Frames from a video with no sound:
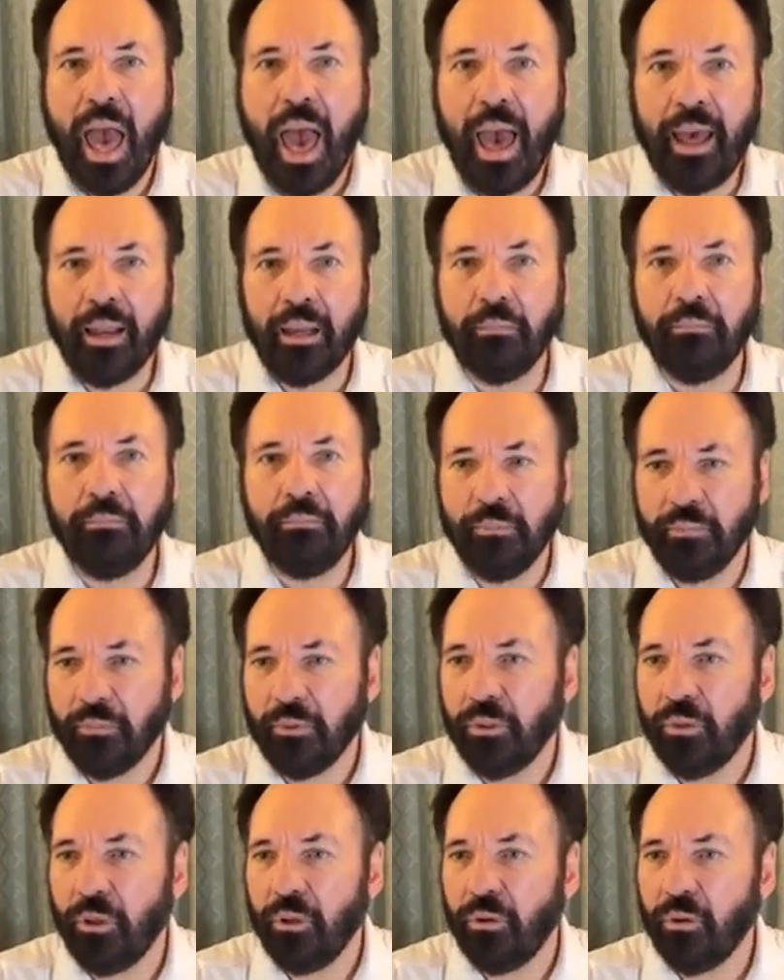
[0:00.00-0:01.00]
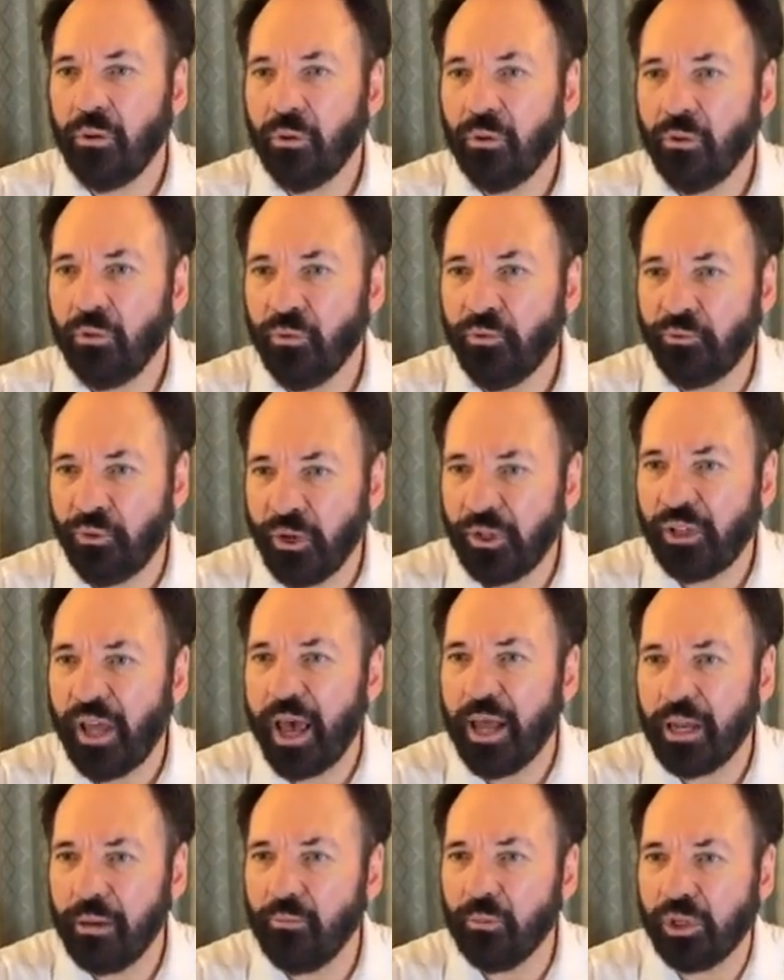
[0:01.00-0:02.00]
Adam
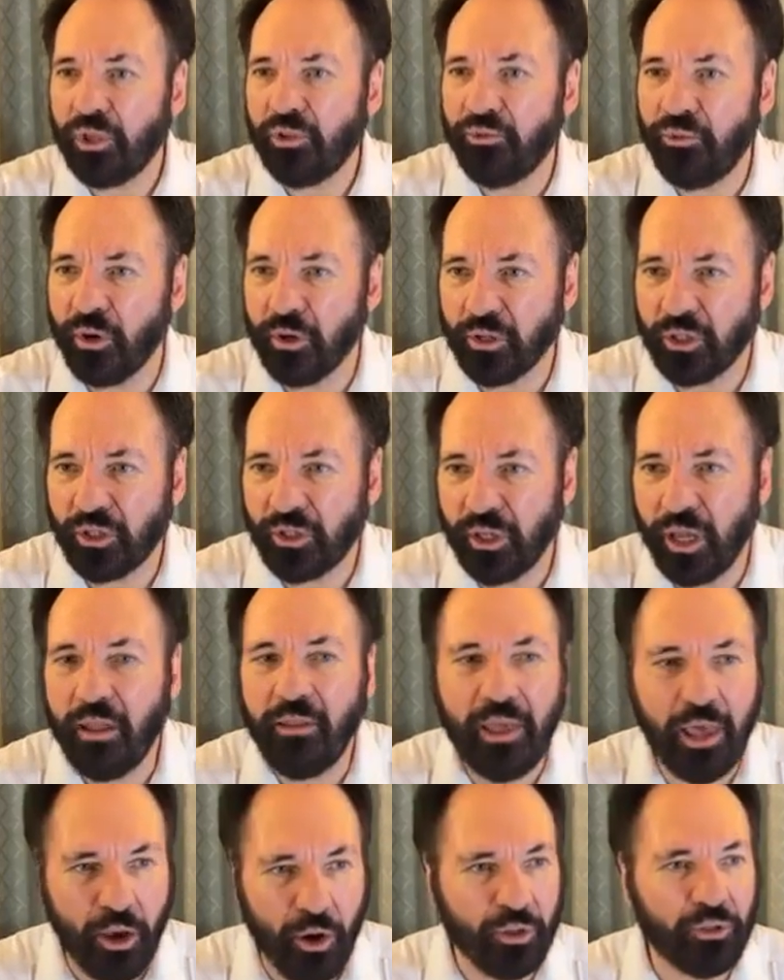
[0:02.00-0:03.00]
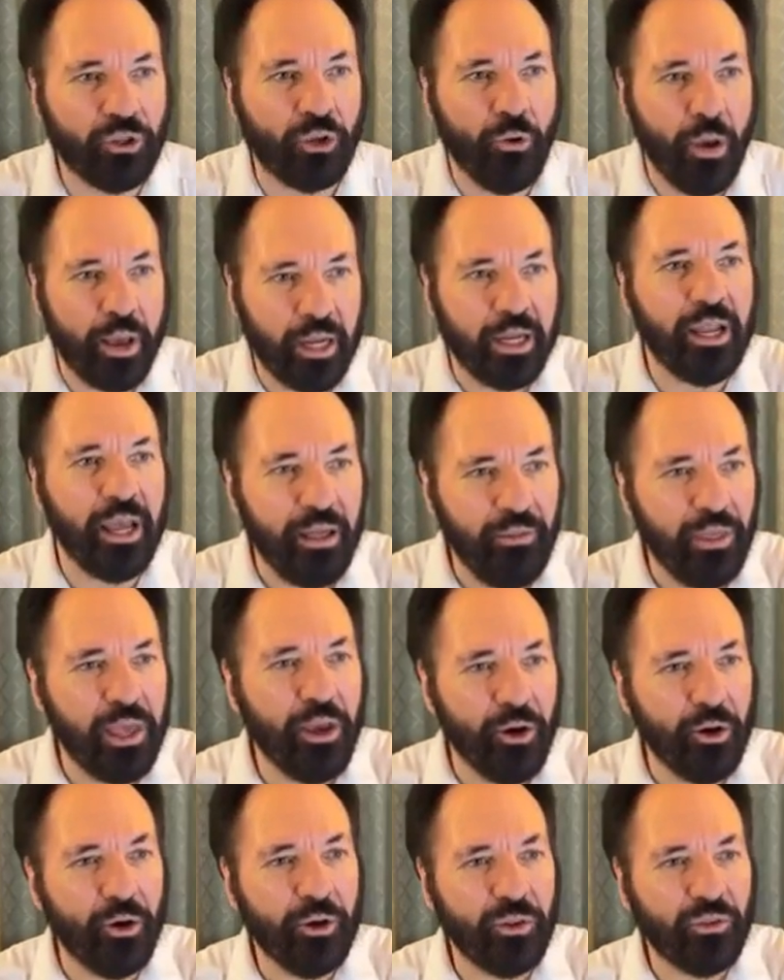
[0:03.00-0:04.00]
was first in the earth, created in
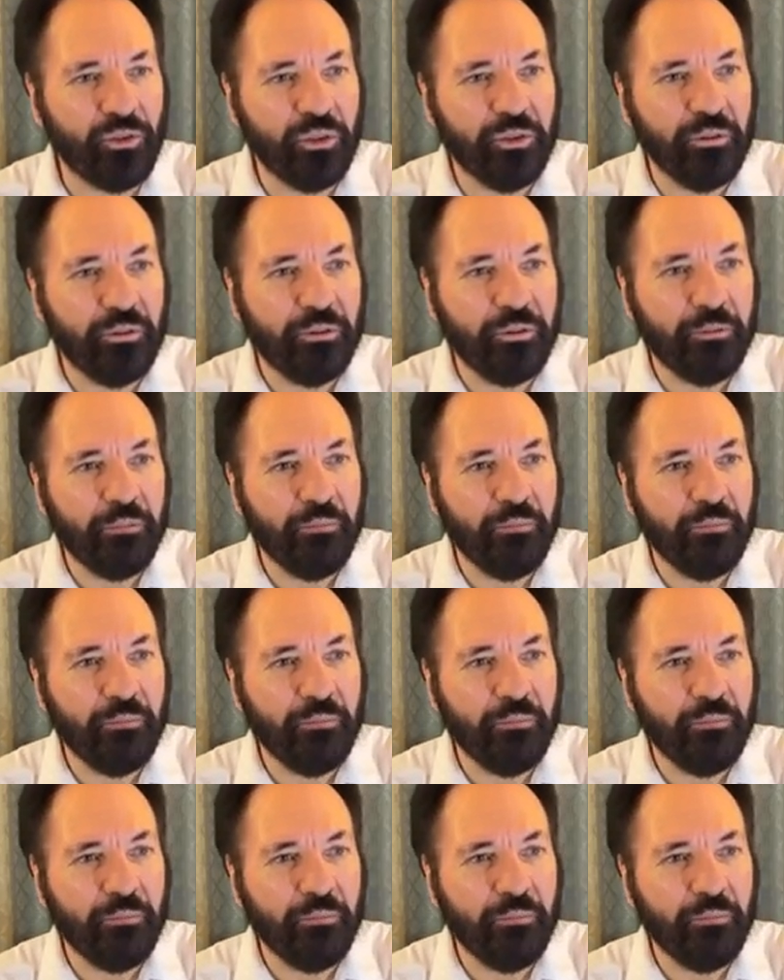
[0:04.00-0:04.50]
the earth.